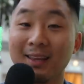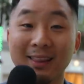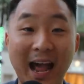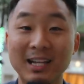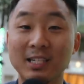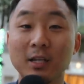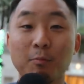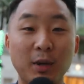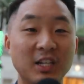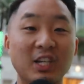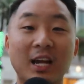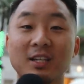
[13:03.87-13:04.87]
And lastly,
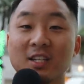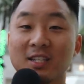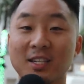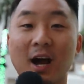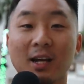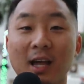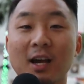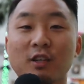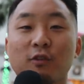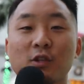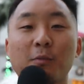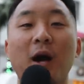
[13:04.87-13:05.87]
big shout out to
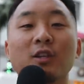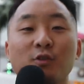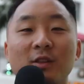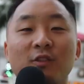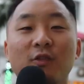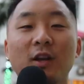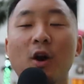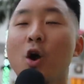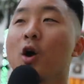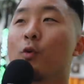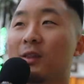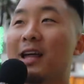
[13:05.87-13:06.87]
StockX for sponsoring this video.
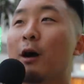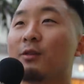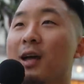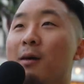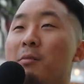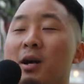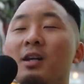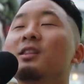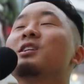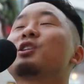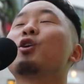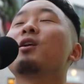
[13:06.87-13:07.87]
Without them,
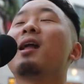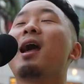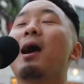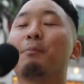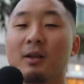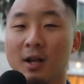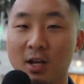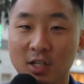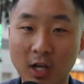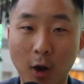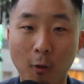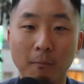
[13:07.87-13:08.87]
this couldn't have happened.
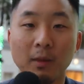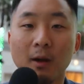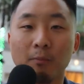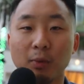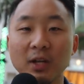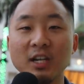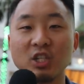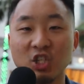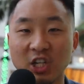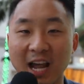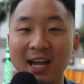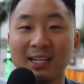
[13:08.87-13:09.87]
So please
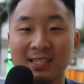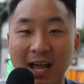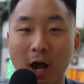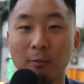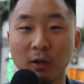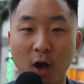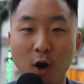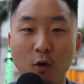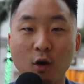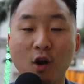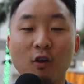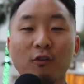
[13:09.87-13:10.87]
check down
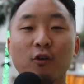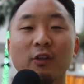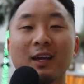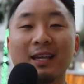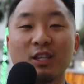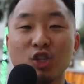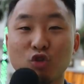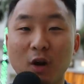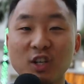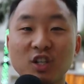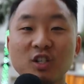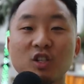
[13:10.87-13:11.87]
below for the
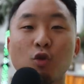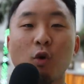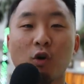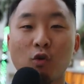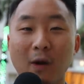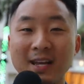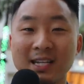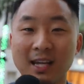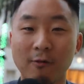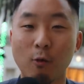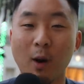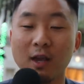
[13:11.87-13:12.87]
instructions to a crazy
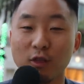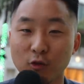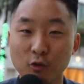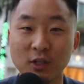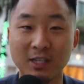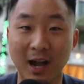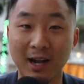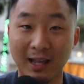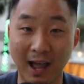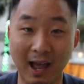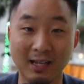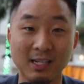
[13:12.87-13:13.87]
giveaway through
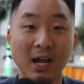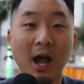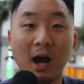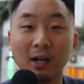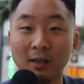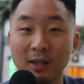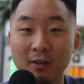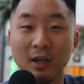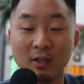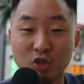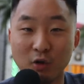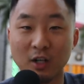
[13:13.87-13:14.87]
StockX. I'm gonna leave
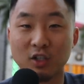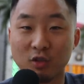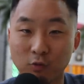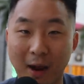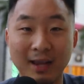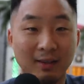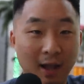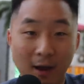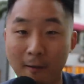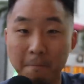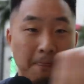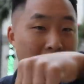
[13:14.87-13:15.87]
the instructions right
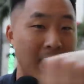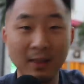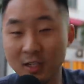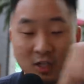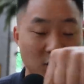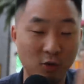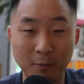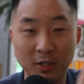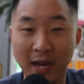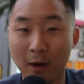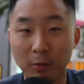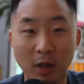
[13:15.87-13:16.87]
there in the
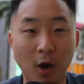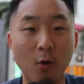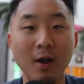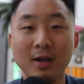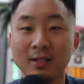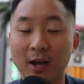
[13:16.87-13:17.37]
description down below.